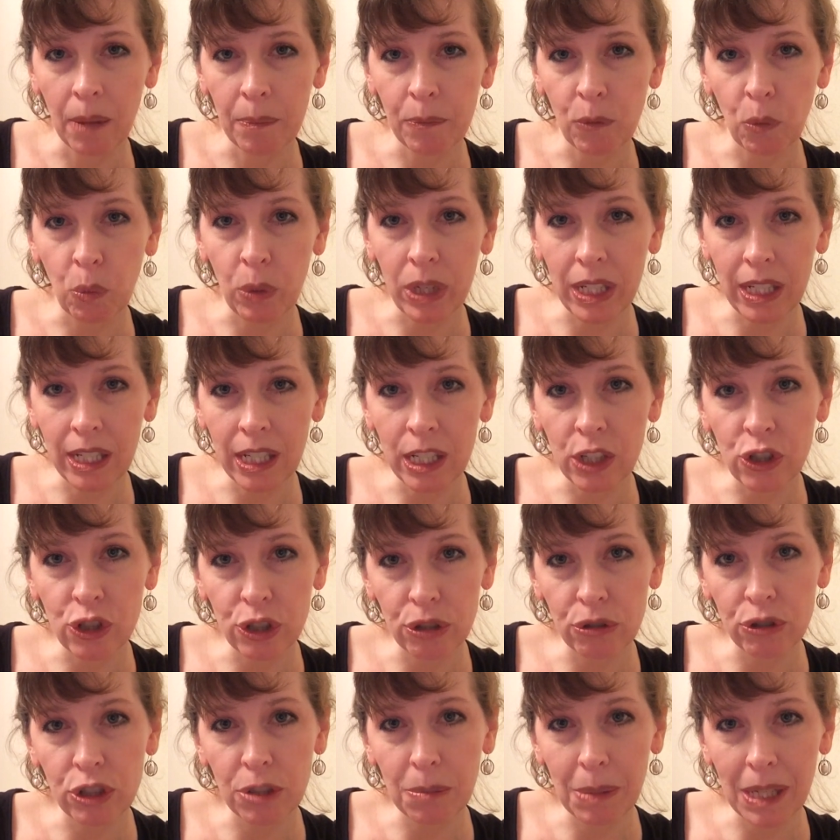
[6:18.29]
We need
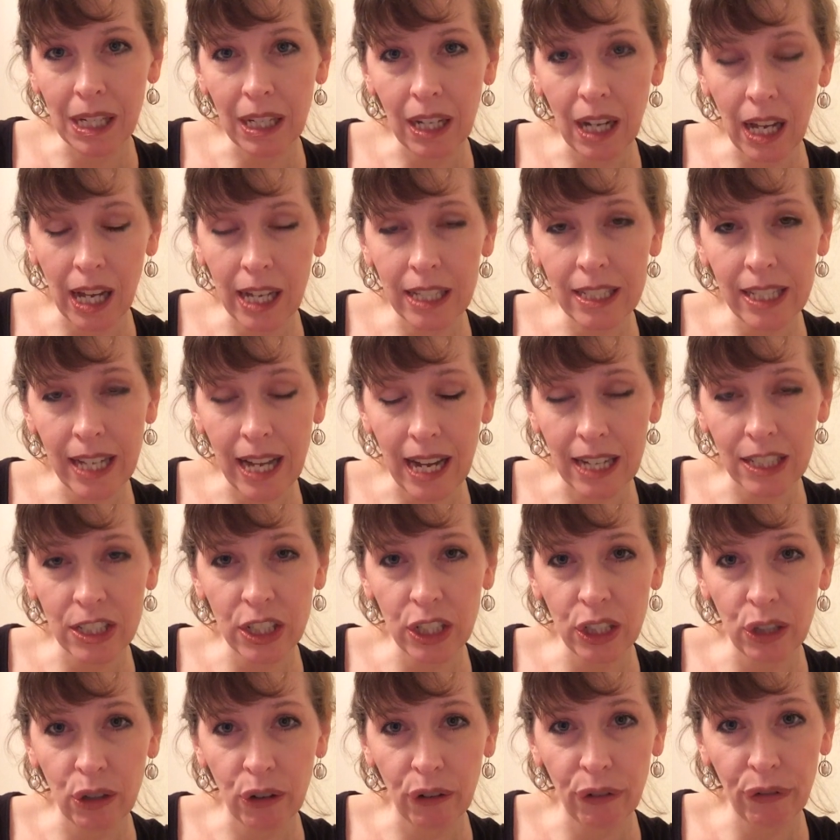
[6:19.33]
you to be
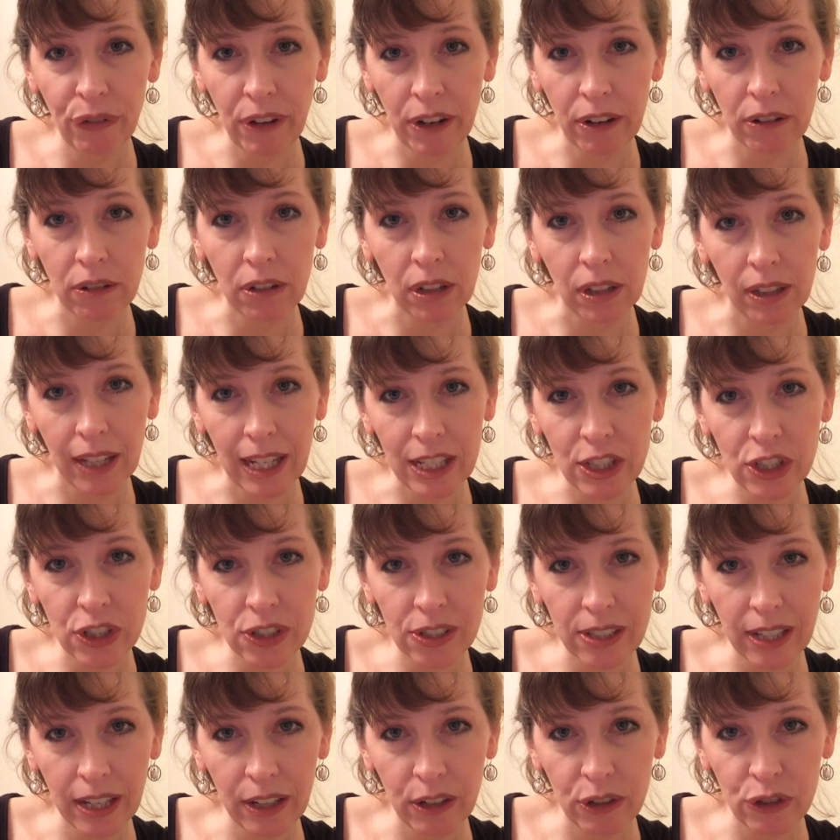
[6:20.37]
contacting your federal
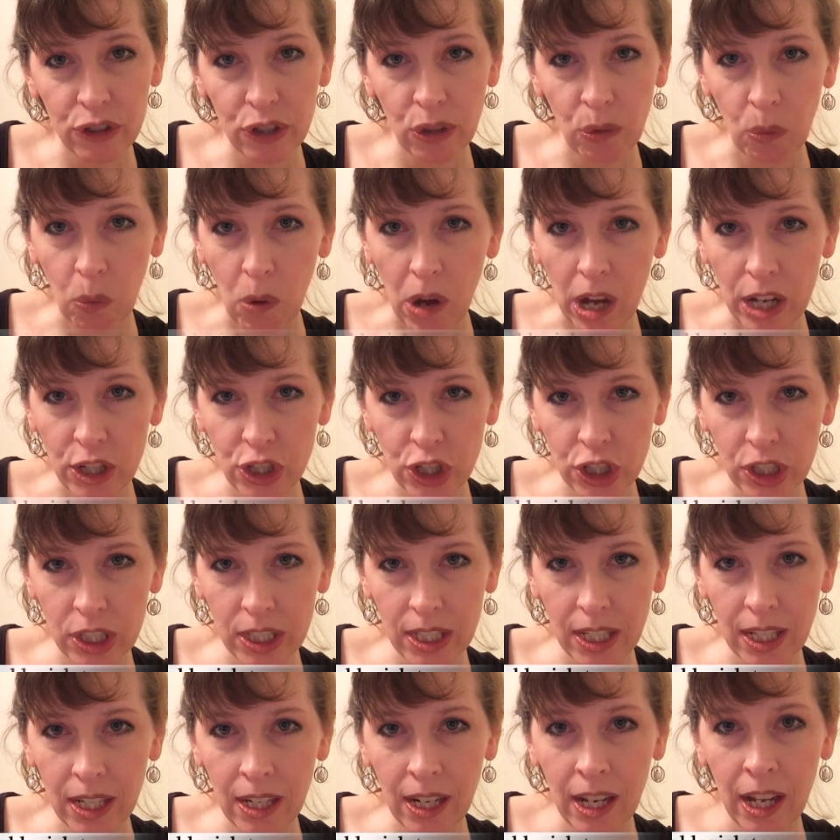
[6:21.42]
legislators in
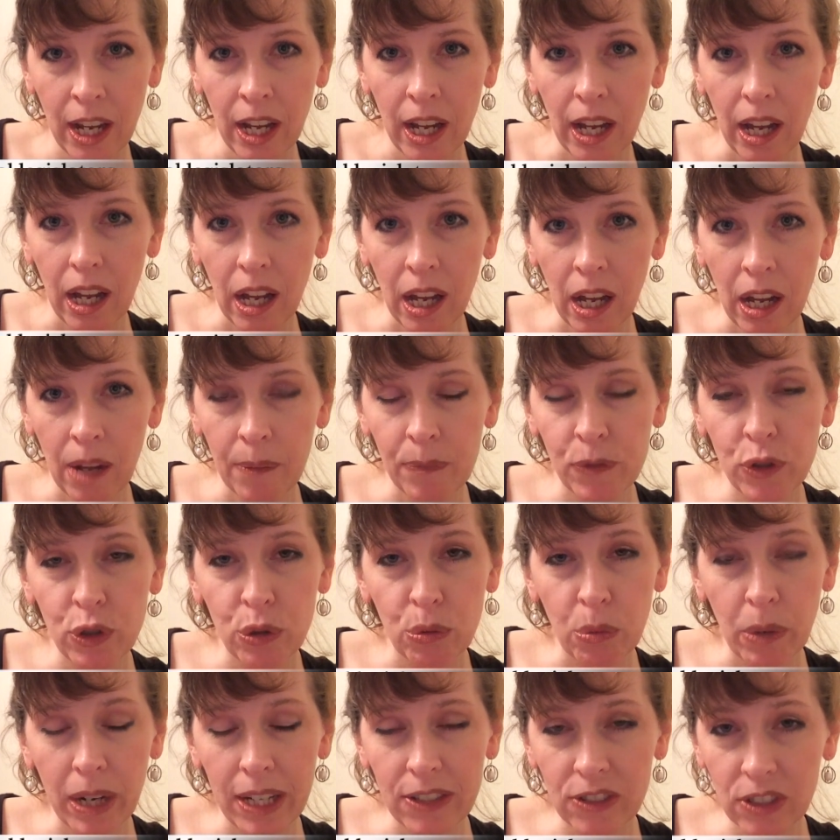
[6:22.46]
Washington to
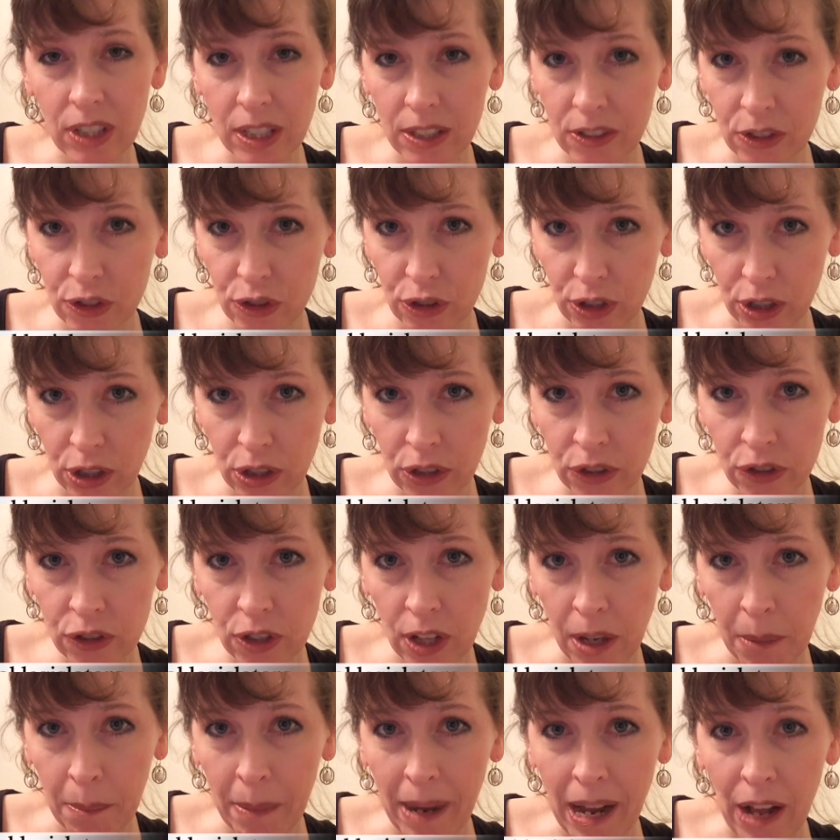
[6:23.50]
raise concerns
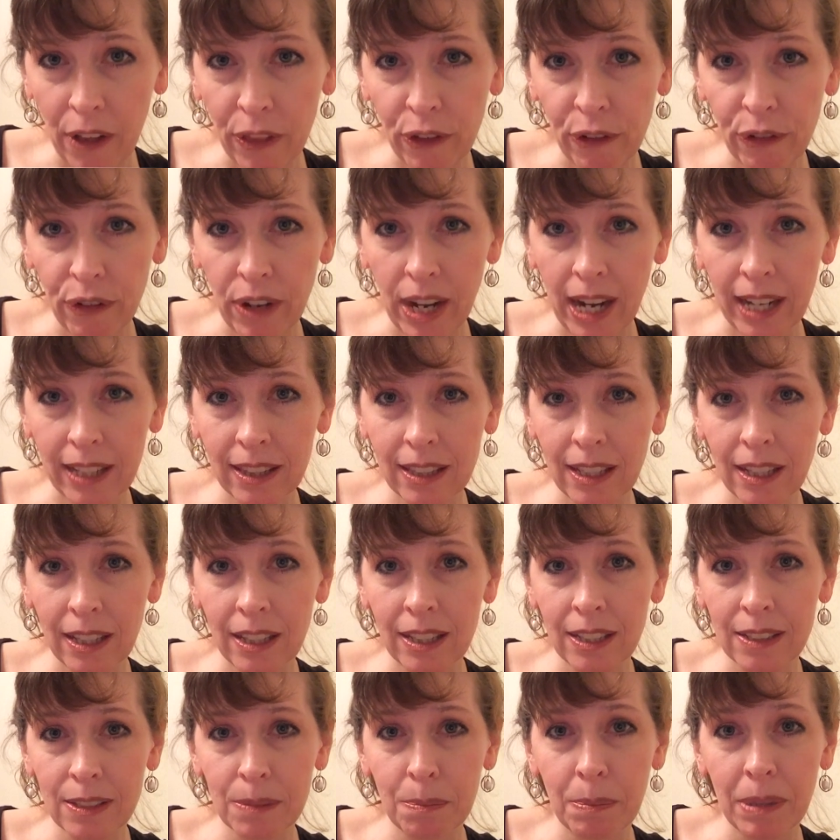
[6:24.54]
about the fact that
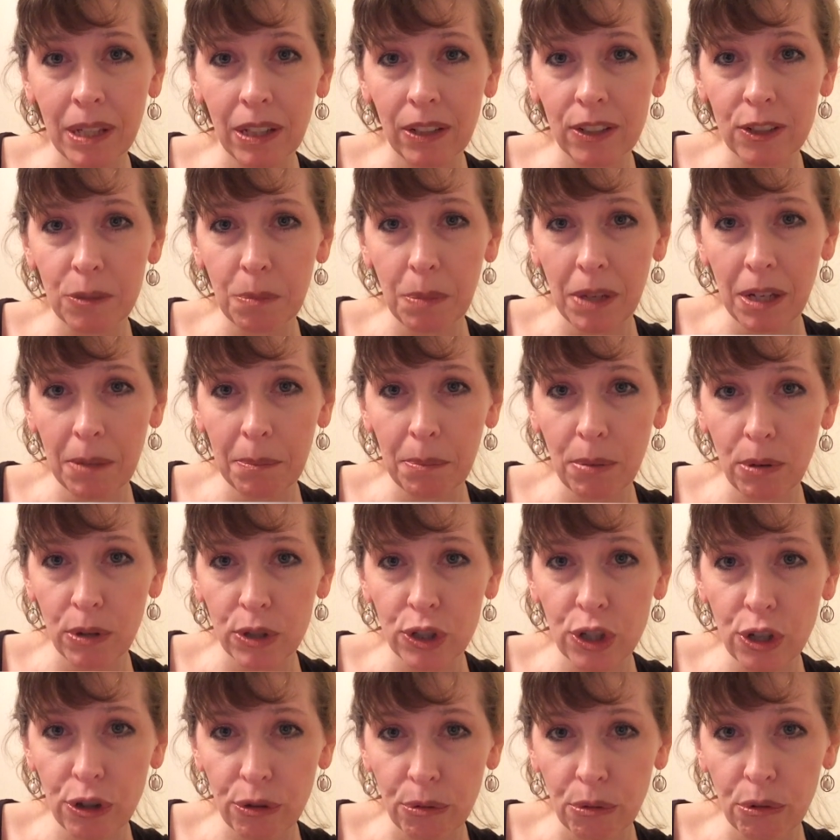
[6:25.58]
this bill is being
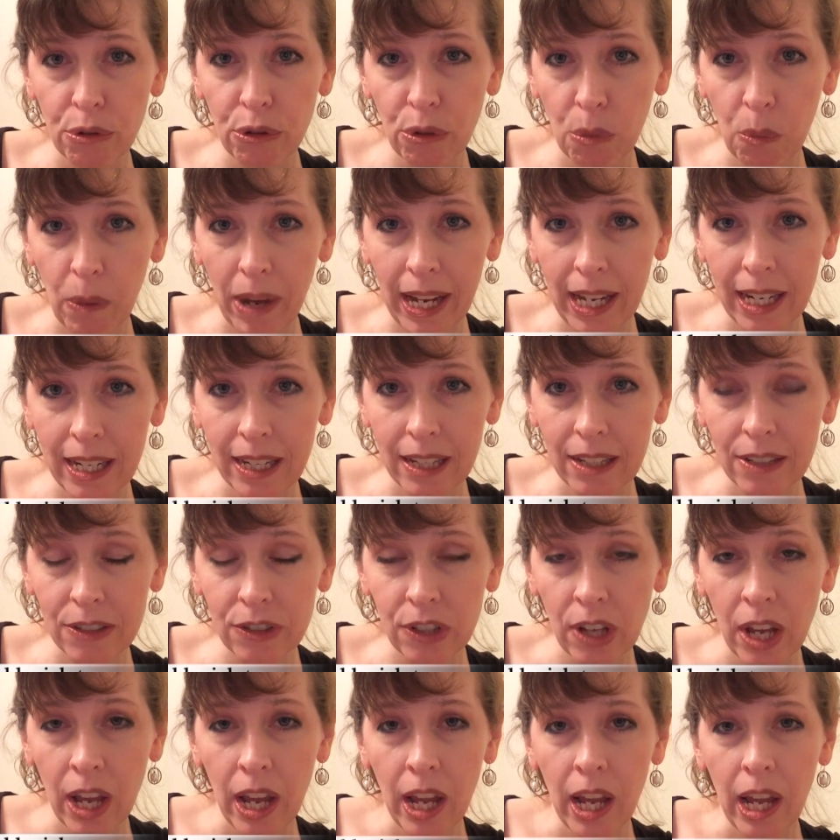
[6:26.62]
pushed through the way it is.